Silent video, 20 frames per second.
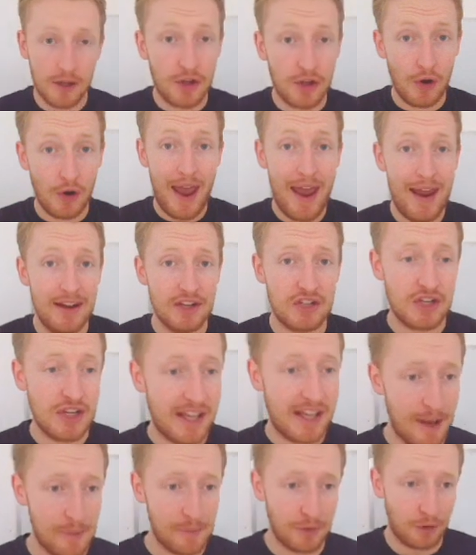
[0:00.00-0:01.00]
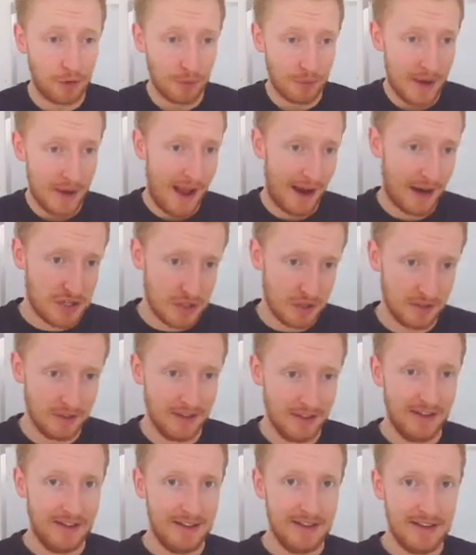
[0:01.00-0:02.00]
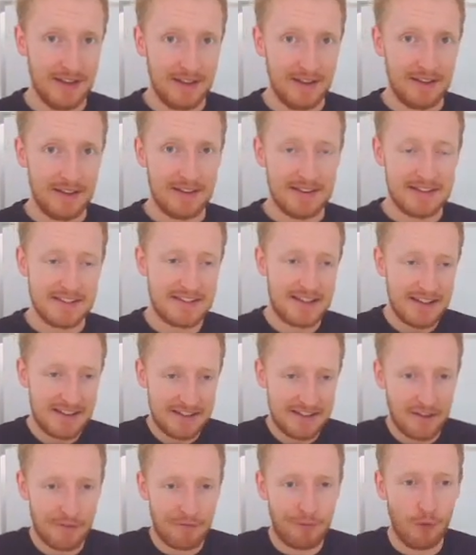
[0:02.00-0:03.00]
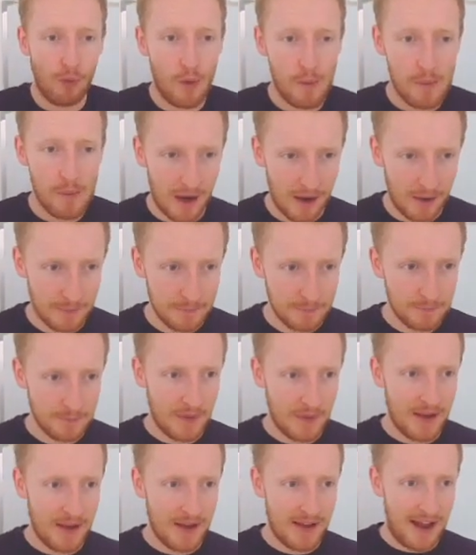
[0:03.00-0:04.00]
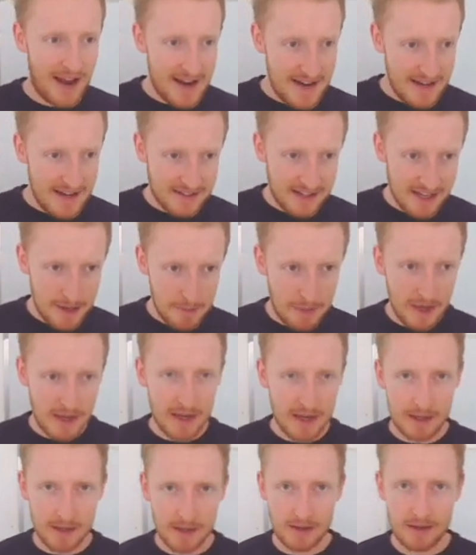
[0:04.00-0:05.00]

your energy chemical reaction. This is this is the formula. ATP.